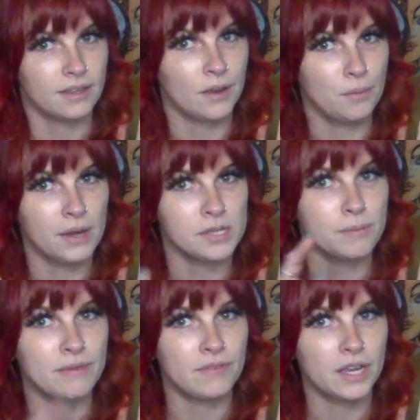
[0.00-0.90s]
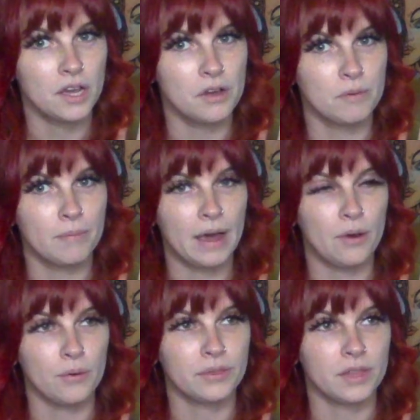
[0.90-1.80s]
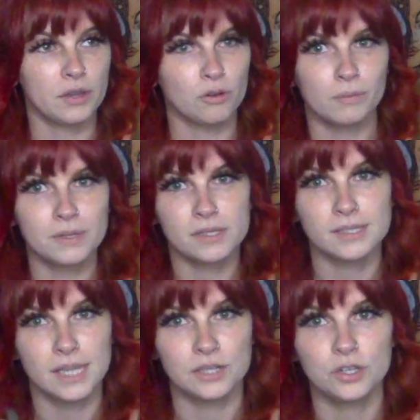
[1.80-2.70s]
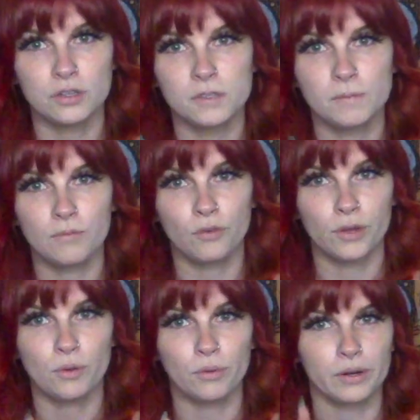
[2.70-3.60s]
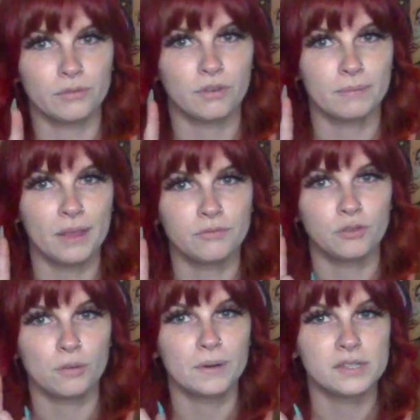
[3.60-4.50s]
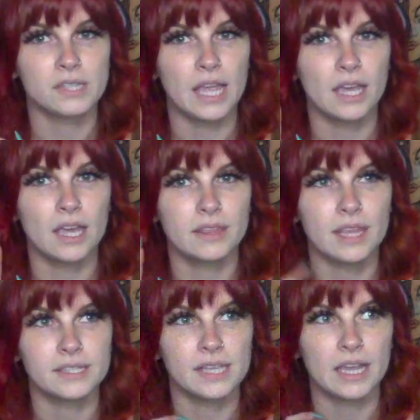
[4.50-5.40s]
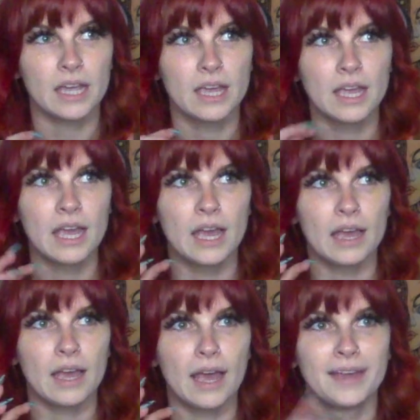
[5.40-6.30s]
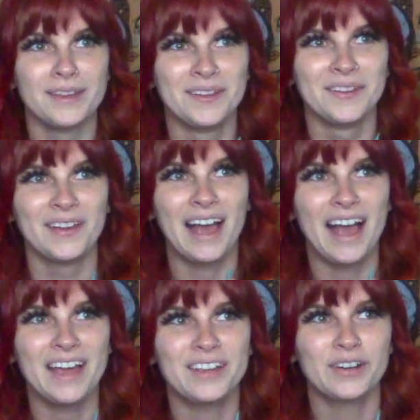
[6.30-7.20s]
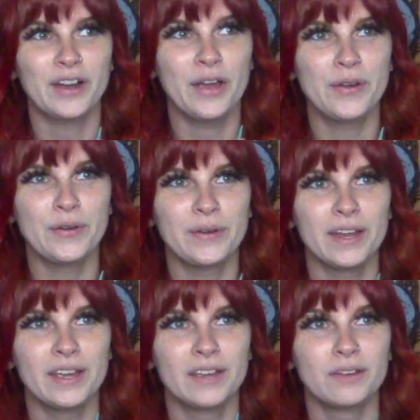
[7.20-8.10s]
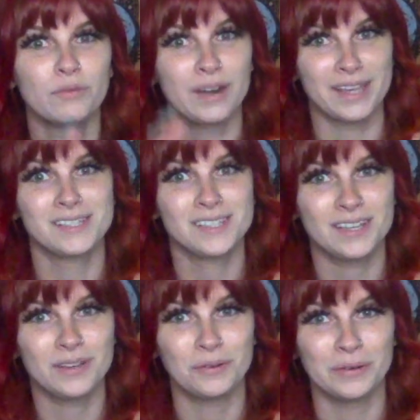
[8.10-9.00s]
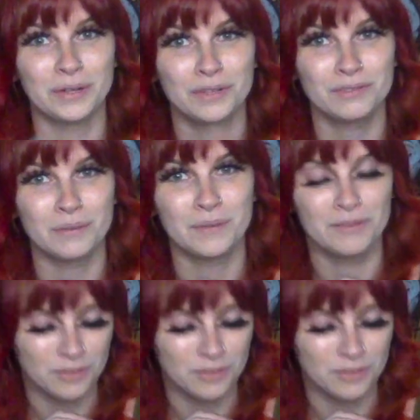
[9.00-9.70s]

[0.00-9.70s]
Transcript: go watch my video about the Groomers Essentials before you order from Love Groomers. Like that's like at your own risk you order from Love